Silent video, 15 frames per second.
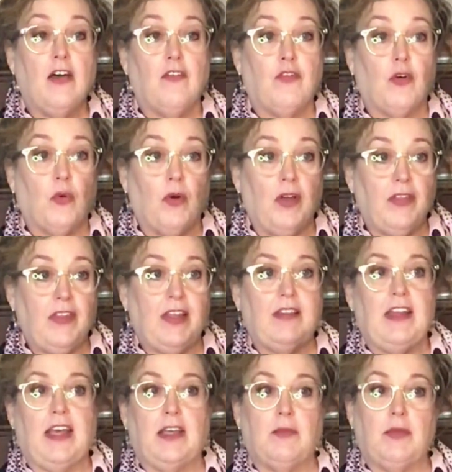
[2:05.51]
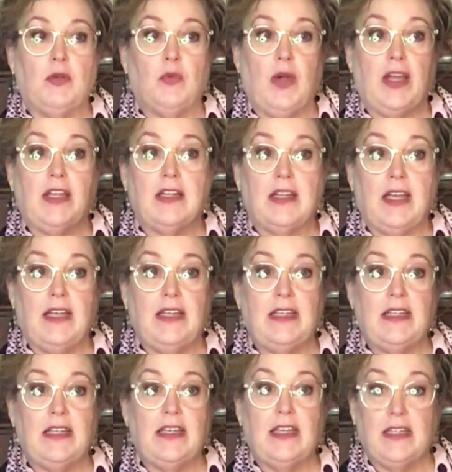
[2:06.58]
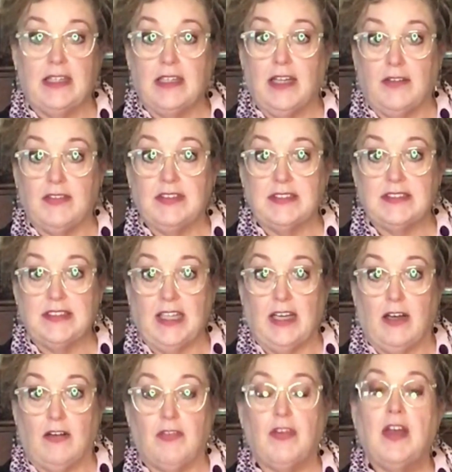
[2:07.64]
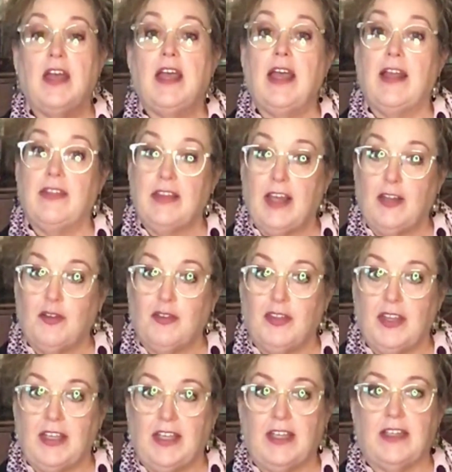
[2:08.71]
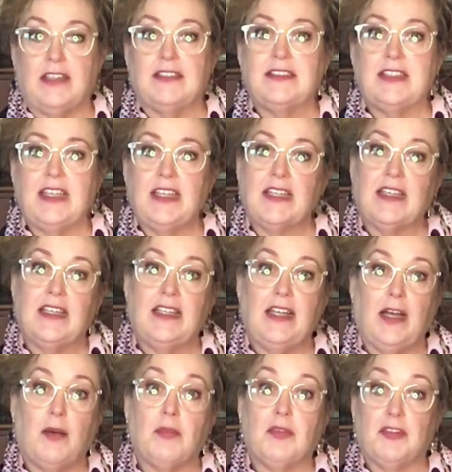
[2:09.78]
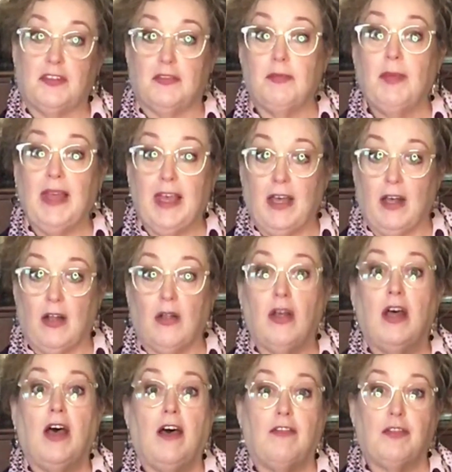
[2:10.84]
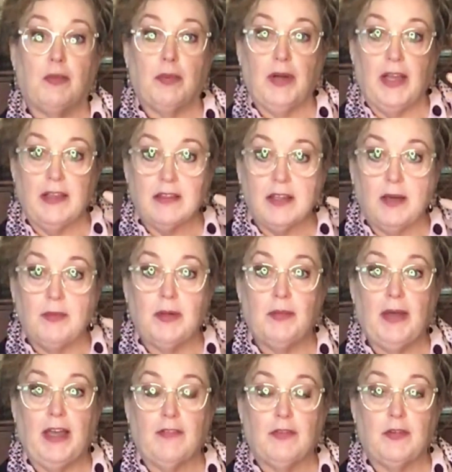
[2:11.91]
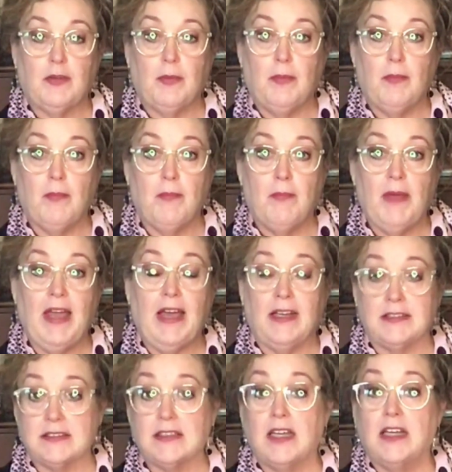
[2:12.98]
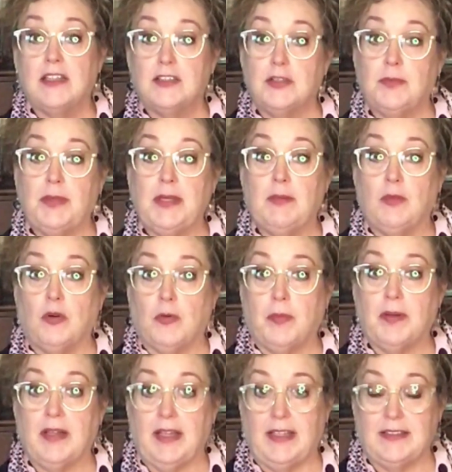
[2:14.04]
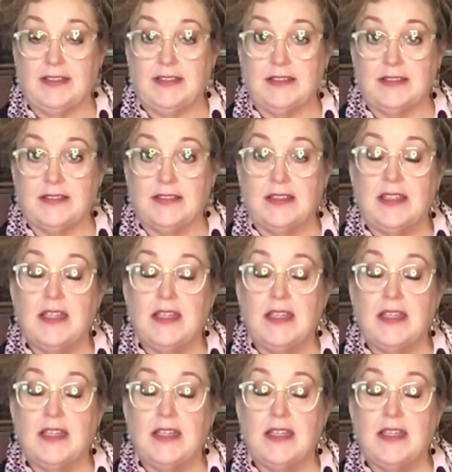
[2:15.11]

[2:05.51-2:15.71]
For one thing, that can be regulating in and of itself. And the other thing is it can help the smell of the breath coming back from the mask to be more pleasant.